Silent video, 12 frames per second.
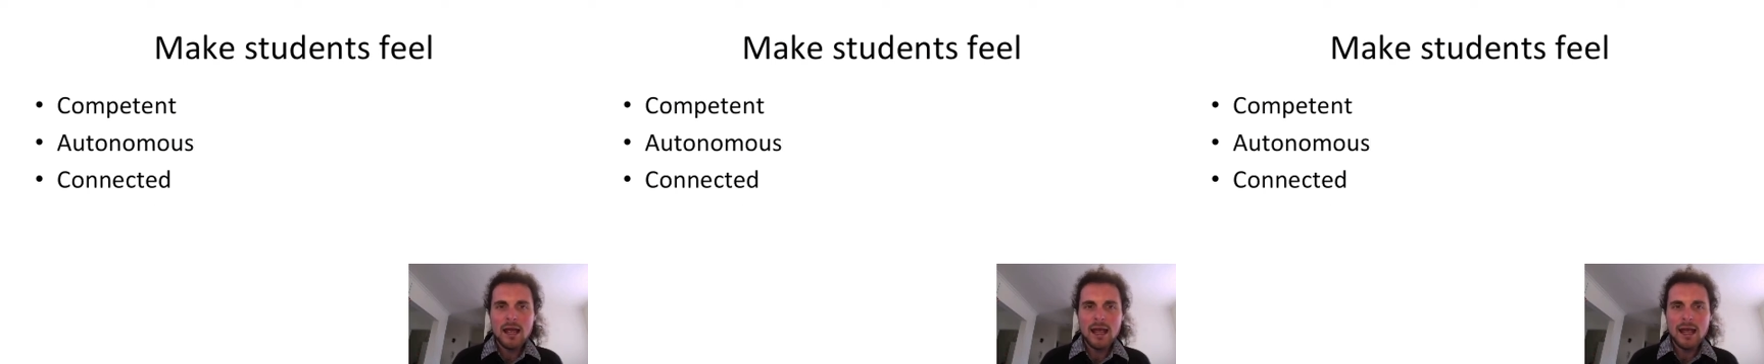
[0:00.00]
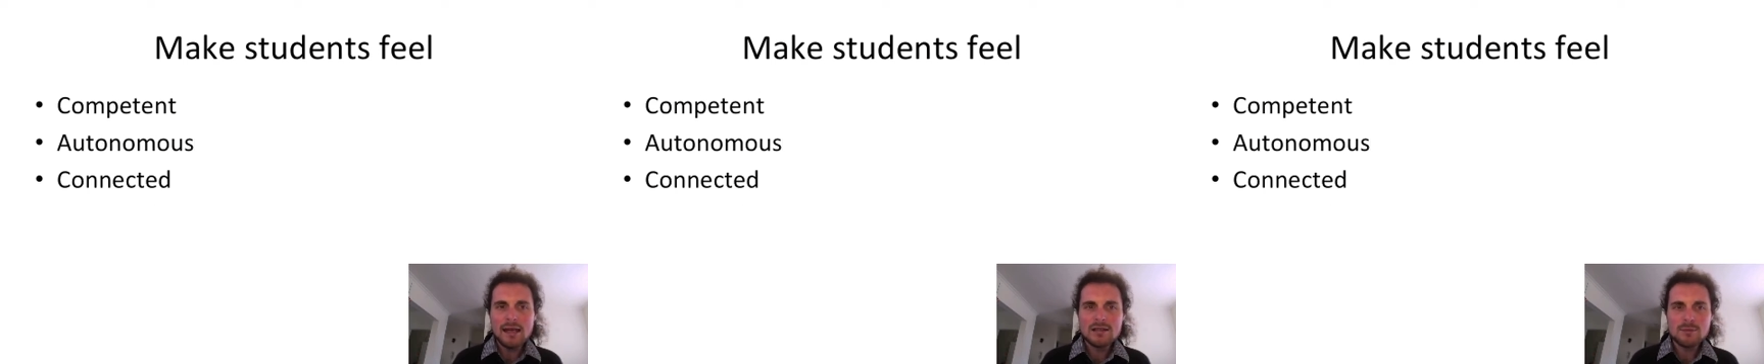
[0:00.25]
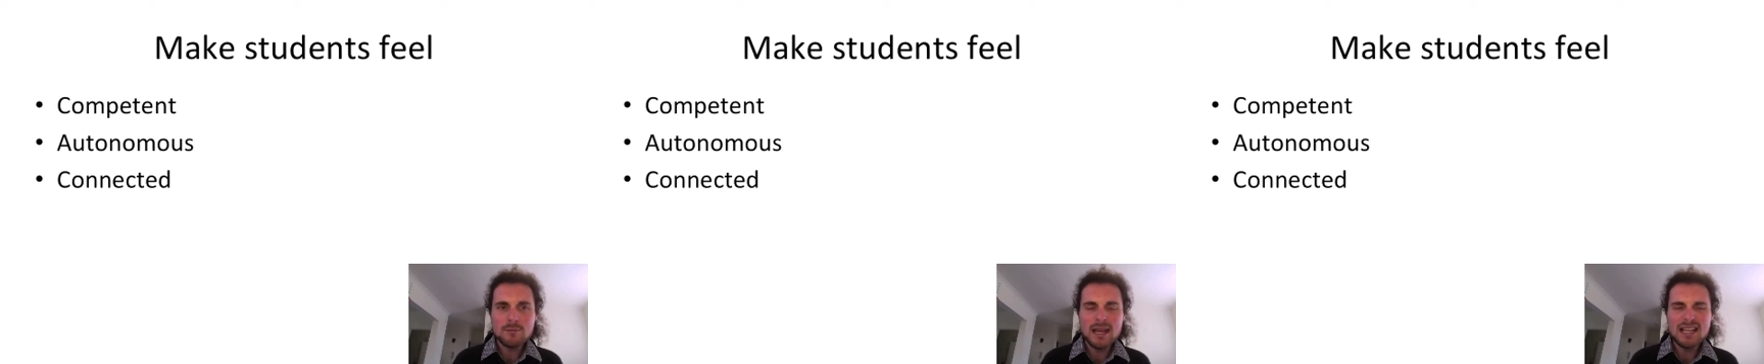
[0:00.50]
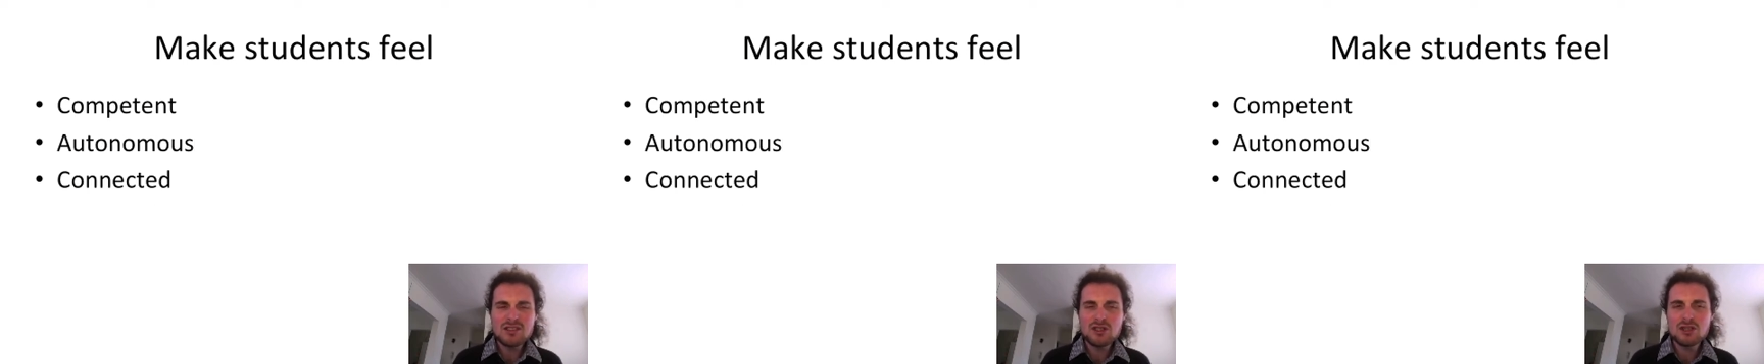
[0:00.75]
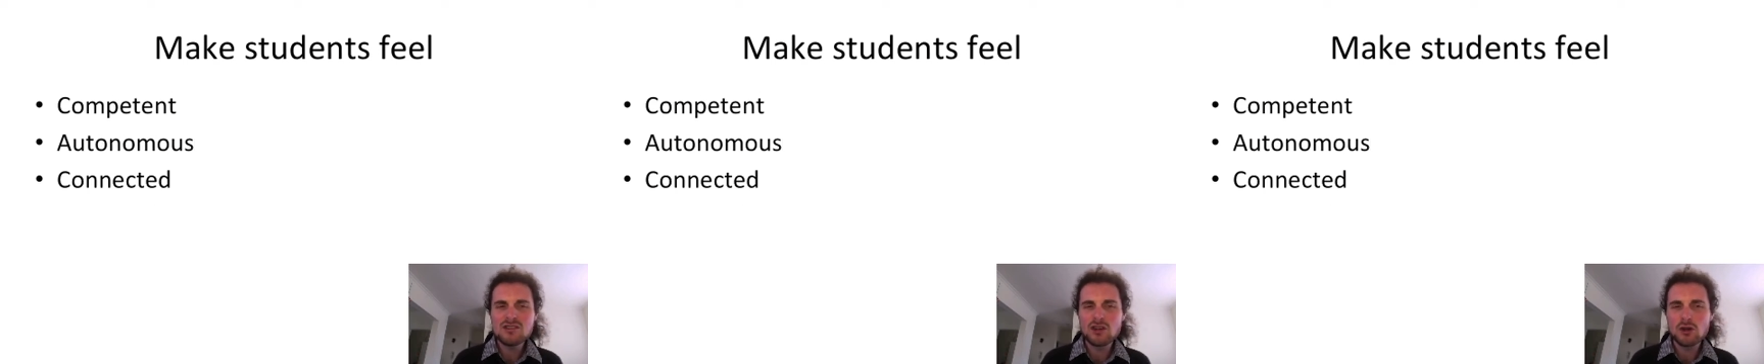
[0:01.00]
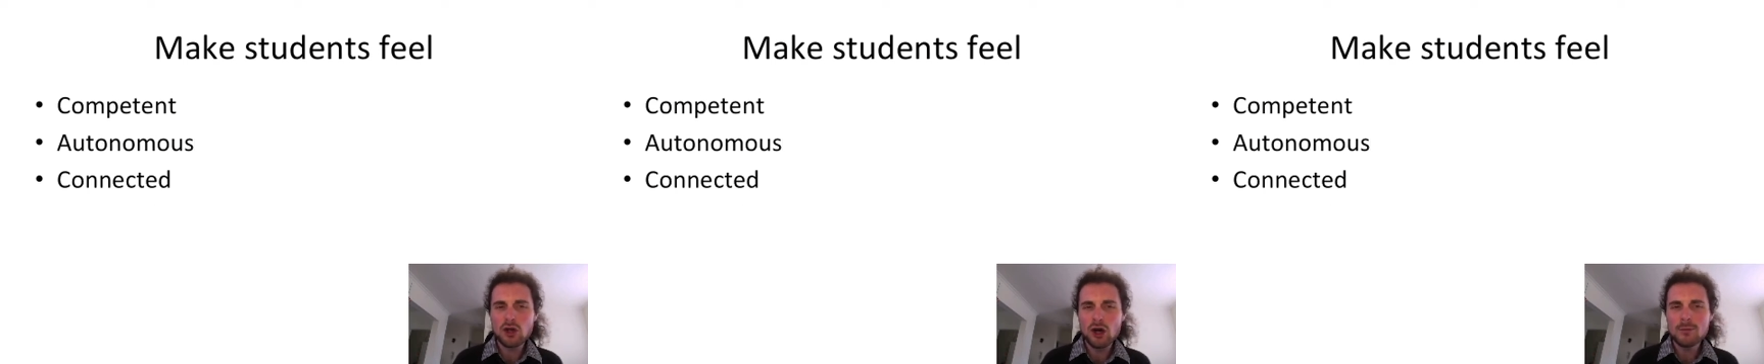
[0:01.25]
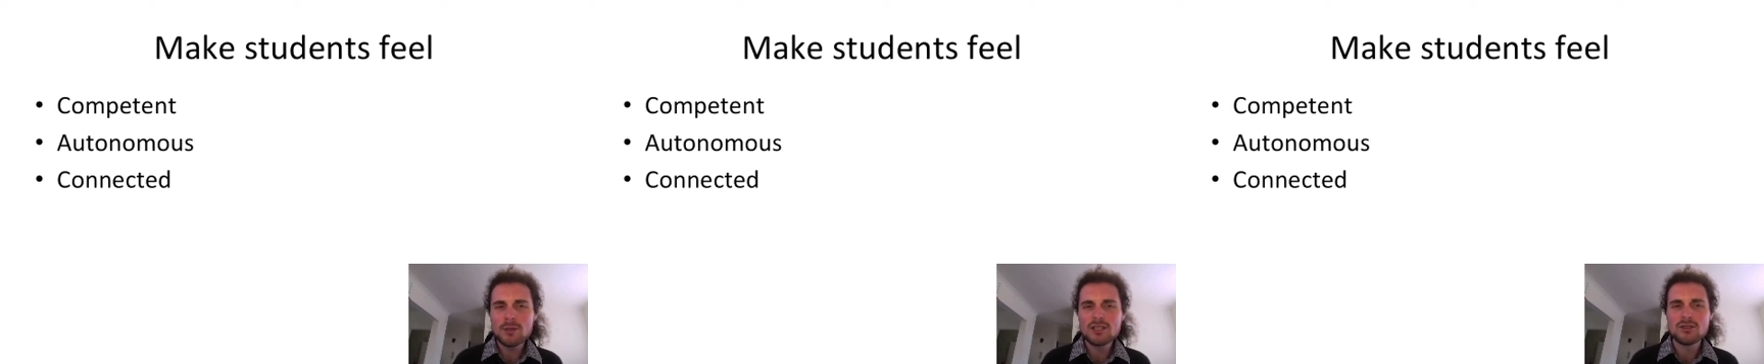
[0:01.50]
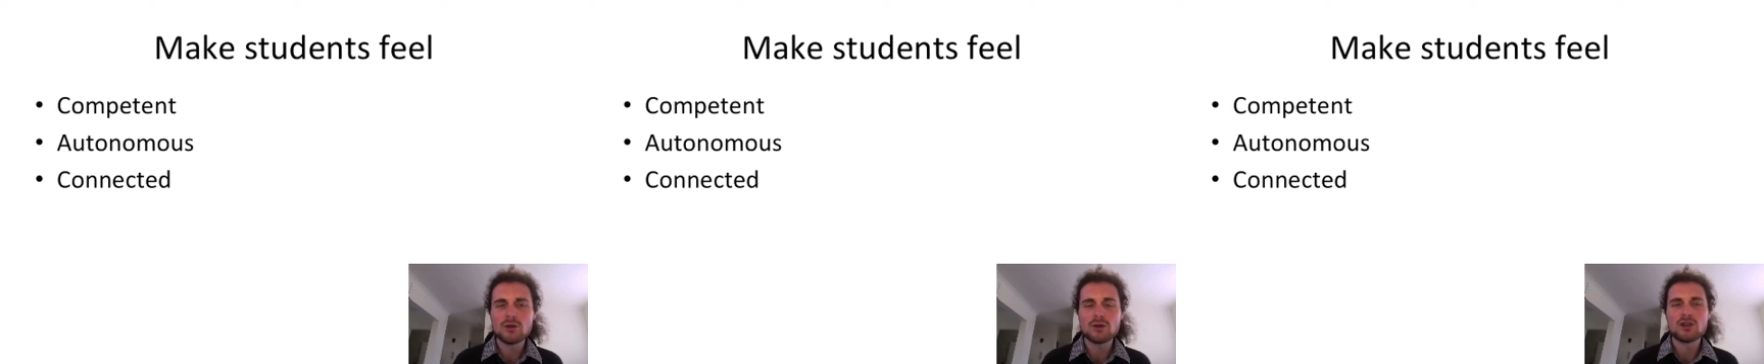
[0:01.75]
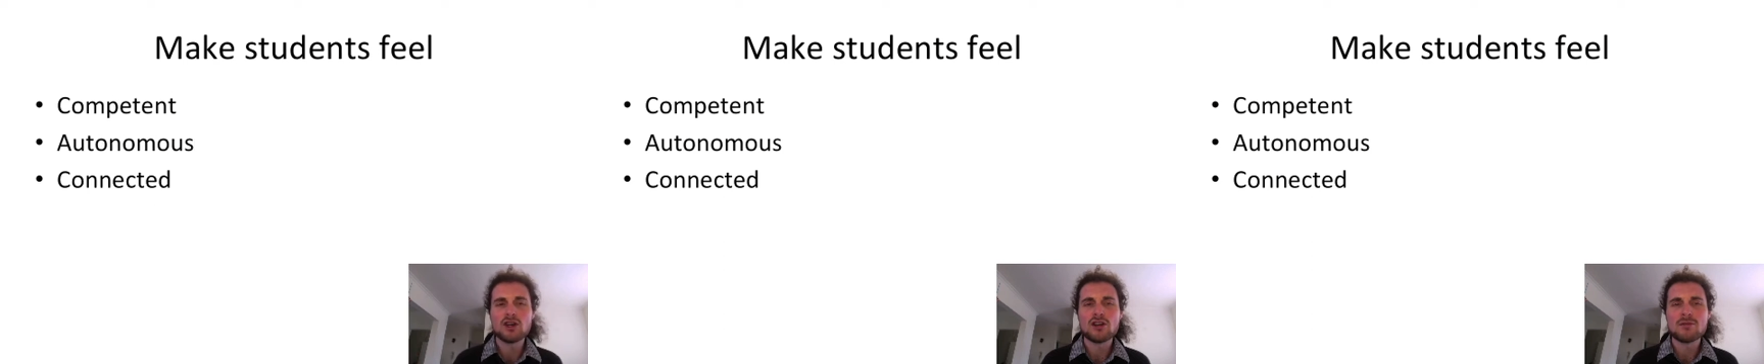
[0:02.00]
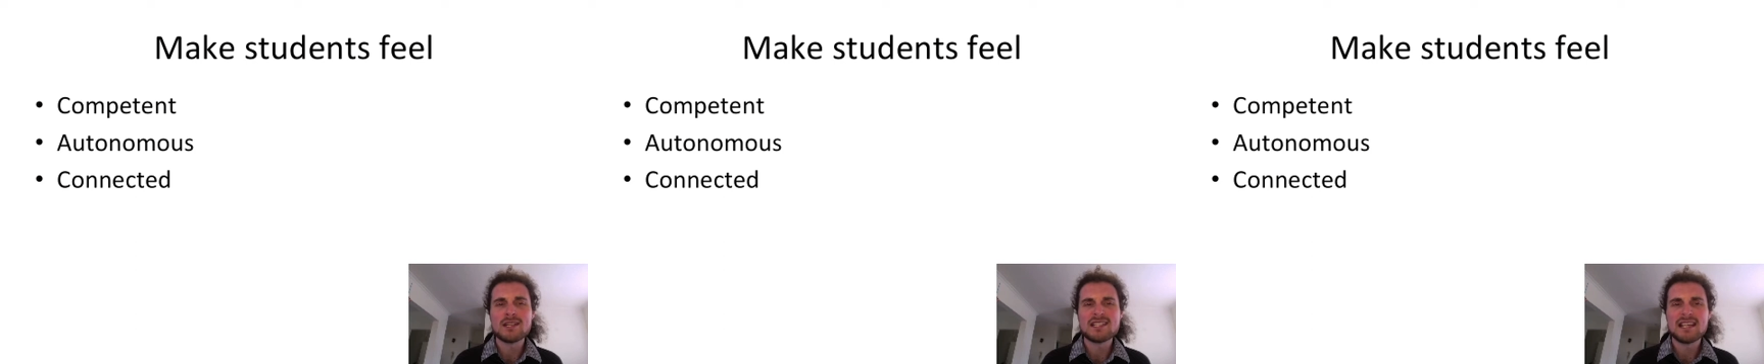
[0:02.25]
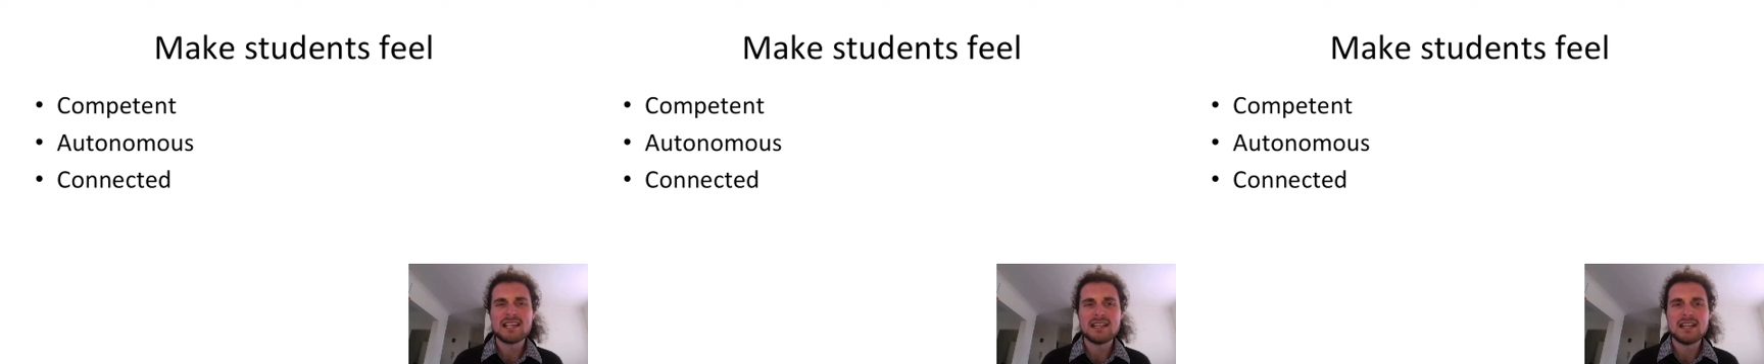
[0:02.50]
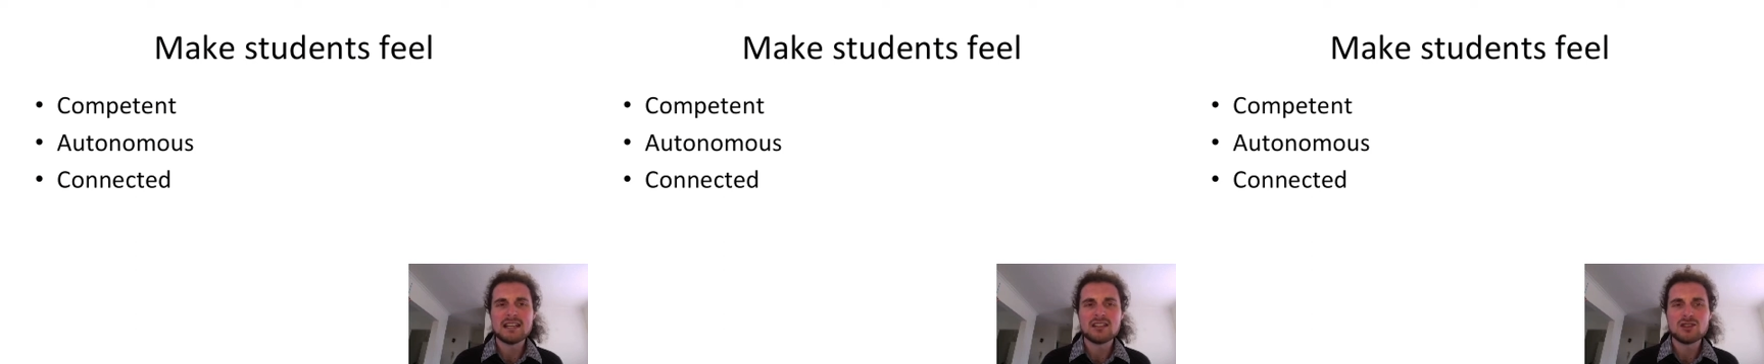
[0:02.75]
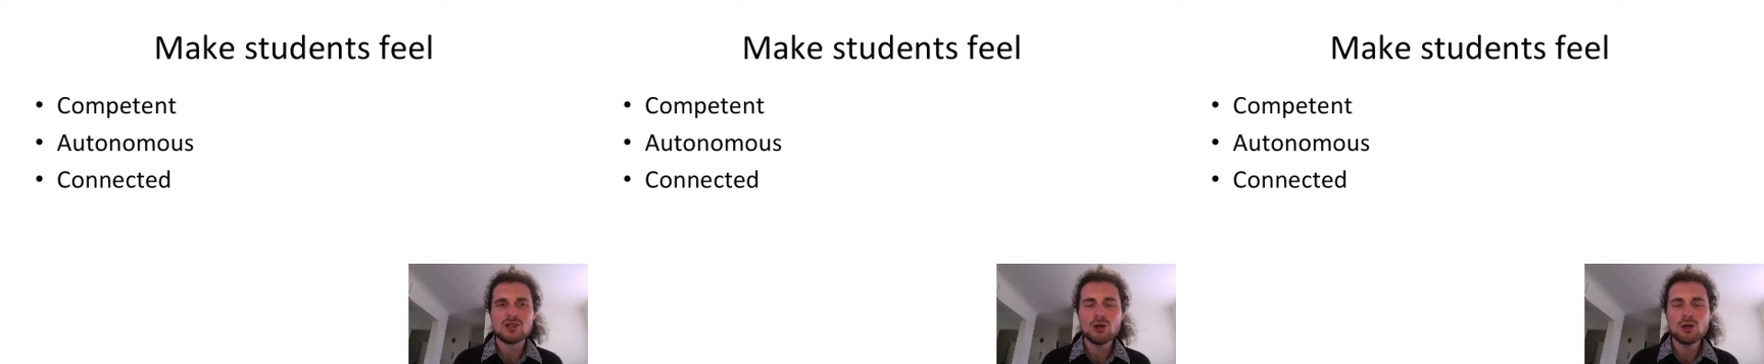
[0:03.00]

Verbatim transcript: And make students feel competent, autonomous, connected.